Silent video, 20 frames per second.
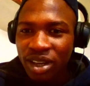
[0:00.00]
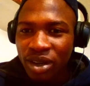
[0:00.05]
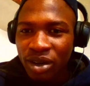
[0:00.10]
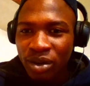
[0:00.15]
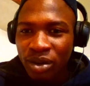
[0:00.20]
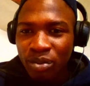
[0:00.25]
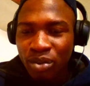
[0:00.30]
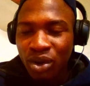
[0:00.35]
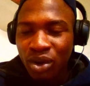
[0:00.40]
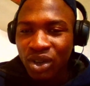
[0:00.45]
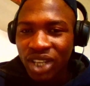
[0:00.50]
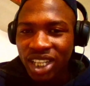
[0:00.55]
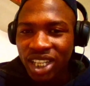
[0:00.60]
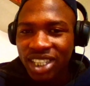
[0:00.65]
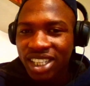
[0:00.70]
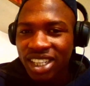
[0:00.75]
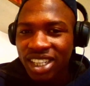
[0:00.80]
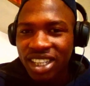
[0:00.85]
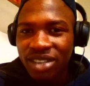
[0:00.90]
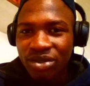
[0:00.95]
protecting
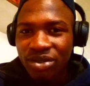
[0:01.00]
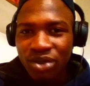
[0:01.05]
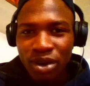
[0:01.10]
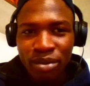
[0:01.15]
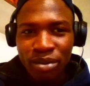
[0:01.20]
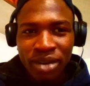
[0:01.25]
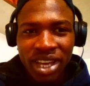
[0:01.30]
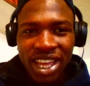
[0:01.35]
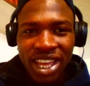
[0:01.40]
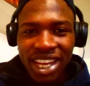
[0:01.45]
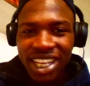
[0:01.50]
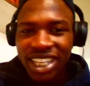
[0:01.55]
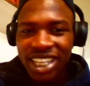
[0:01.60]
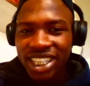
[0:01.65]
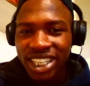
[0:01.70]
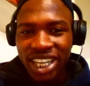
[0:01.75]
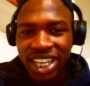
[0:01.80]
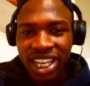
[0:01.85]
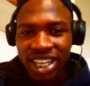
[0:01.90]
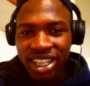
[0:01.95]
it from any
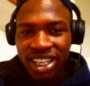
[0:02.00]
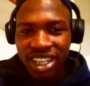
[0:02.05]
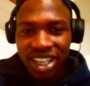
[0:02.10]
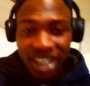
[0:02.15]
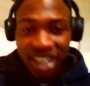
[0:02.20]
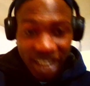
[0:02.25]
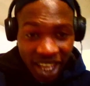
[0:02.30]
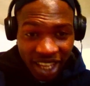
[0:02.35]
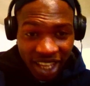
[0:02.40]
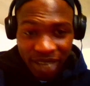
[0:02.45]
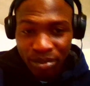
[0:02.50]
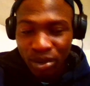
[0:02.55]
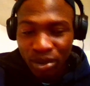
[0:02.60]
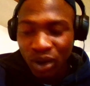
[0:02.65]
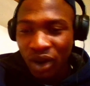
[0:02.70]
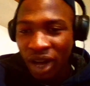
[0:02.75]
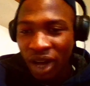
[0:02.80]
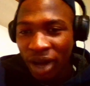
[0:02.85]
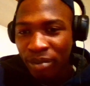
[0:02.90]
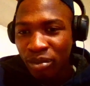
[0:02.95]
threat. Like, bro,
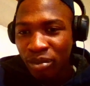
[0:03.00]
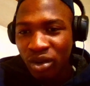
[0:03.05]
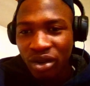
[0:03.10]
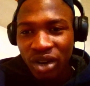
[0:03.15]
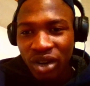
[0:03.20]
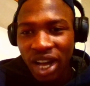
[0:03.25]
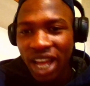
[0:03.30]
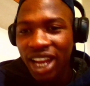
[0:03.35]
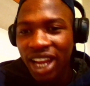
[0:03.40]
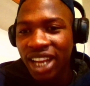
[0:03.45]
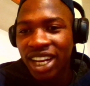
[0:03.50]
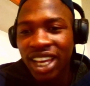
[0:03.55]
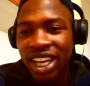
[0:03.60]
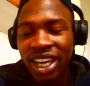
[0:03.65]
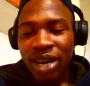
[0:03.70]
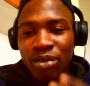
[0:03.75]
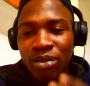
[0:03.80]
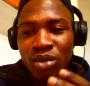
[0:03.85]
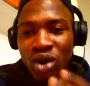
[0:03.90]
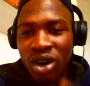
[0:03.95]
I'm
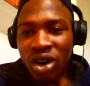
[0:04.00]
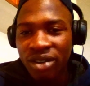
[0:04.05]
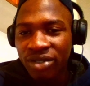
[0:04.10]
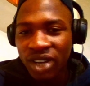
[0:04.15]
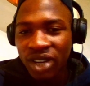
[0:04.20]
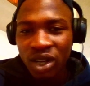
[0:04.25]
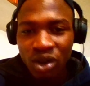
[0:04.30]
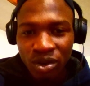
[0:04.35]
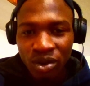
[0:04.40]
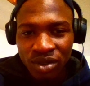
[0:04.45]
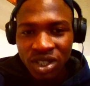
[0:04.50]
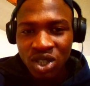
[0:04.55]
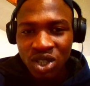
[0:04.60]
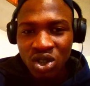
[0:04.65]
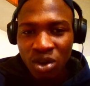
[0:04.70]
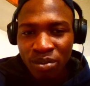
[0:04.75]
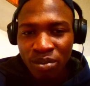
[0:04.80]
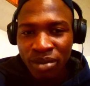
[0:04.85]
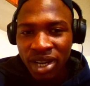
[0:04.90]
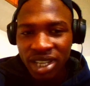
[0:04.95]
more afraid of the
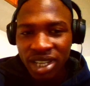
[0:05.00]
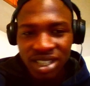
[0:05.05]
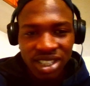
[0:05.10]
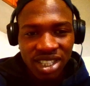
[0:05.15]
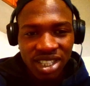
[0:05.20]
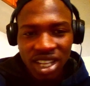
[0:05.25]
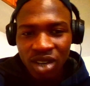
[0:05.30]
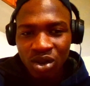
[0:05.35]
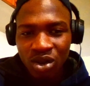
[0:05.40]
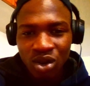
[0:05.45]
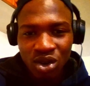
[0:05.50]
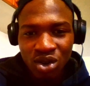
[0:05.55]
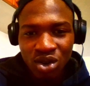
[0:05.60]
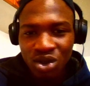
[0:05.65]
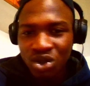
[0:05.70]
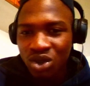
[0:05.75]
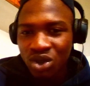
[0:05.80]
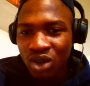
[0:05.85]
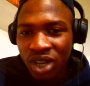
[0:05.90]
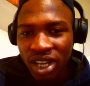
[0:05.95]
submarines than all those
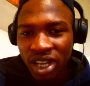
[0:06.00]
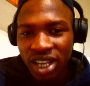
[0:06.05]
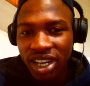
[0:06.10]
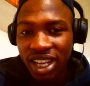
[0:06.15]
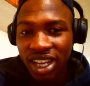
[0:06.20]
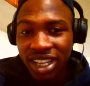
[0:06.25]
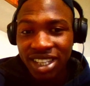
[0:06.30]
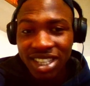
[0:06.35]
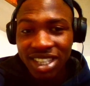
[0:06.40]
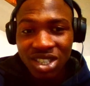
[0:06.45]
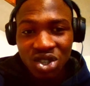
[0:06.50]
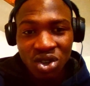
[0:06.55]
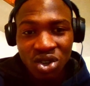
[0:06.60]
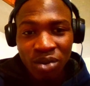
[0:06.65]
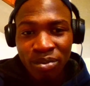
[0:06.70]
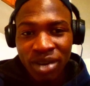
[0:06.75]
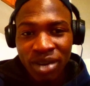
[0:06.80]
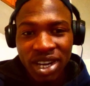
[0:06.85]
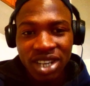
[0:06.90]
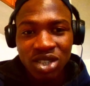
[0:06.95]
other. Like, these
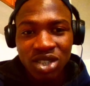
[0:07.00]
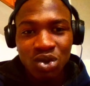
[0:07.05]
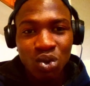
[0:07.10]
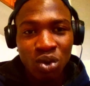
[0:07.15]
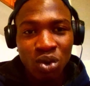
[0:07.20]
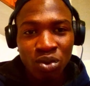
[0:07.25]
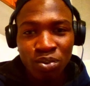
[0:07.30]
submarines will,